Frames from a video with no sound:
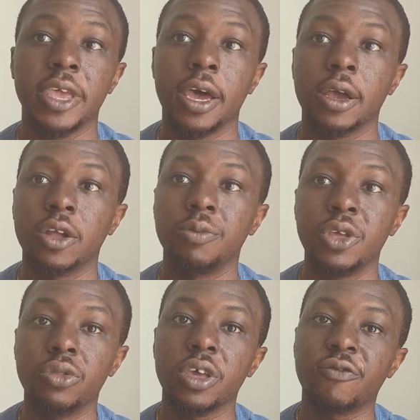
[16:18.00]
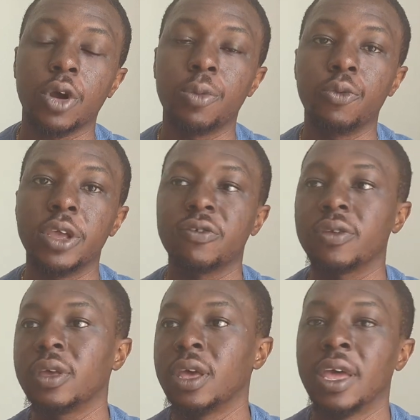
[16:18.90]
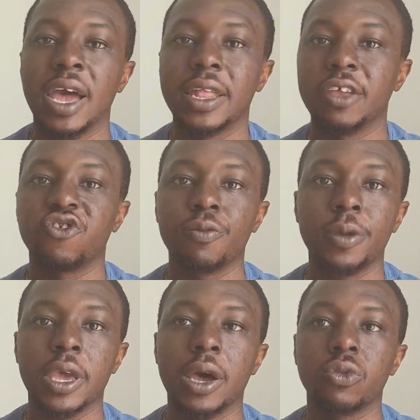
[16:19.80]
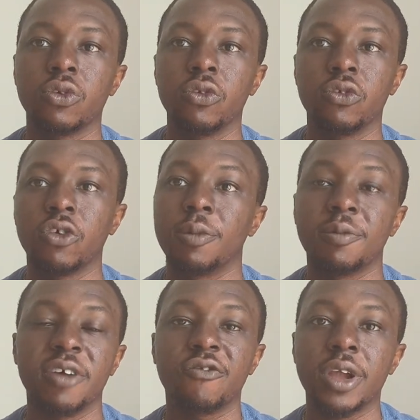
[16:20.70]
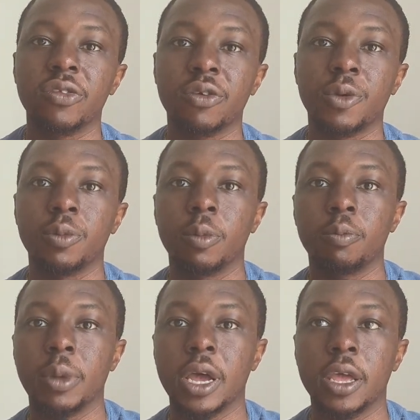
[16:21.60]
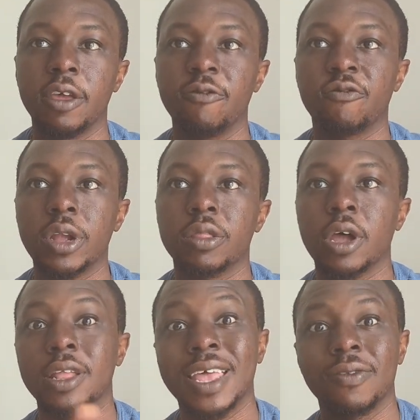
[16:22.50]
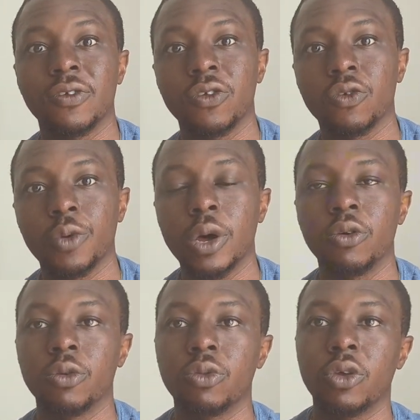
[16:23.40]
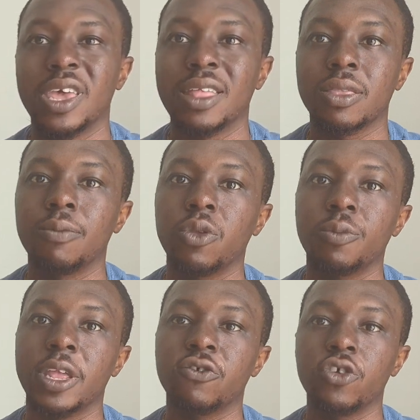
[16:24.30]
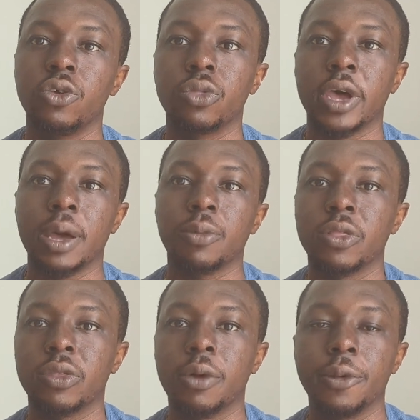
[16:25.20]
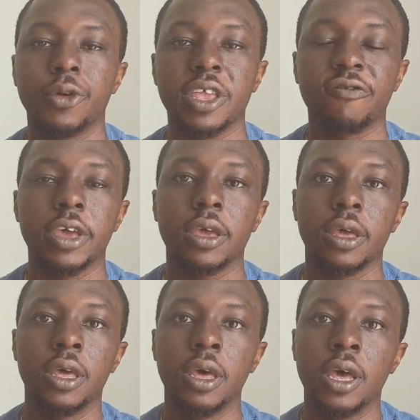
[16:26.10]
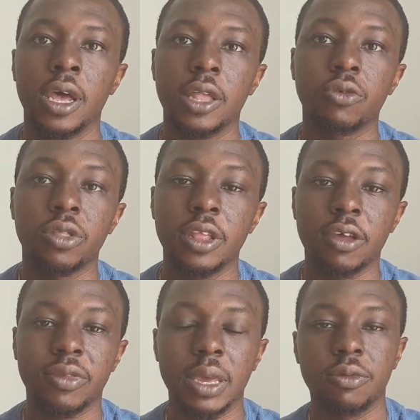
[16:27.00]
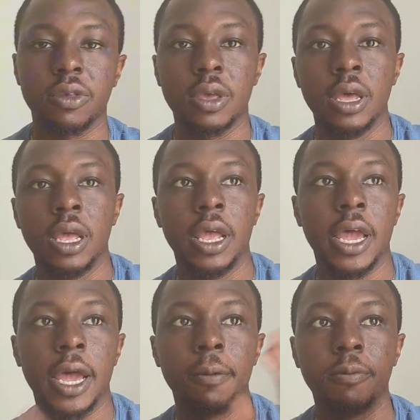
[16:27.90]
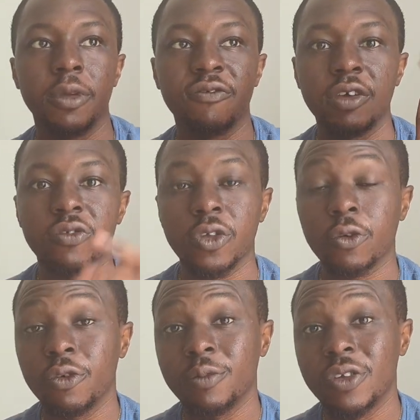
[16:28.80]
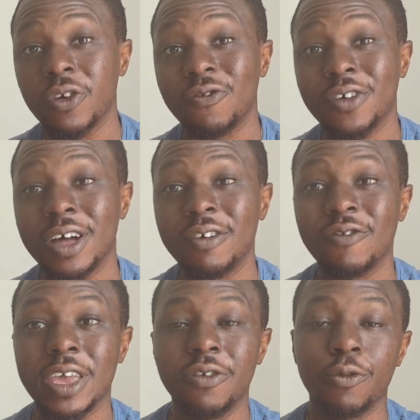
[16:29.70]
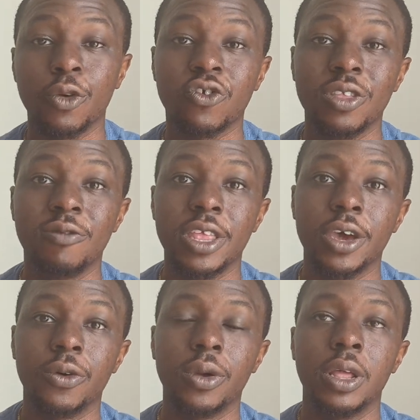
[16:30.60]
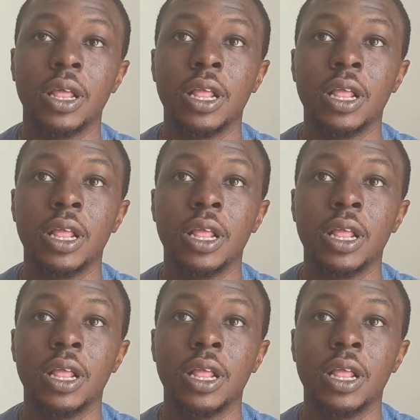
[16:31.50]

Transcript: Yeah, gonna be using it for a couple of weeks and then shipping out to some of my friends that are dancers as well, to get them to potentially use the app and tell me what they think. And those are the next steps. If you've stuck with me so far, thank you for watching the video.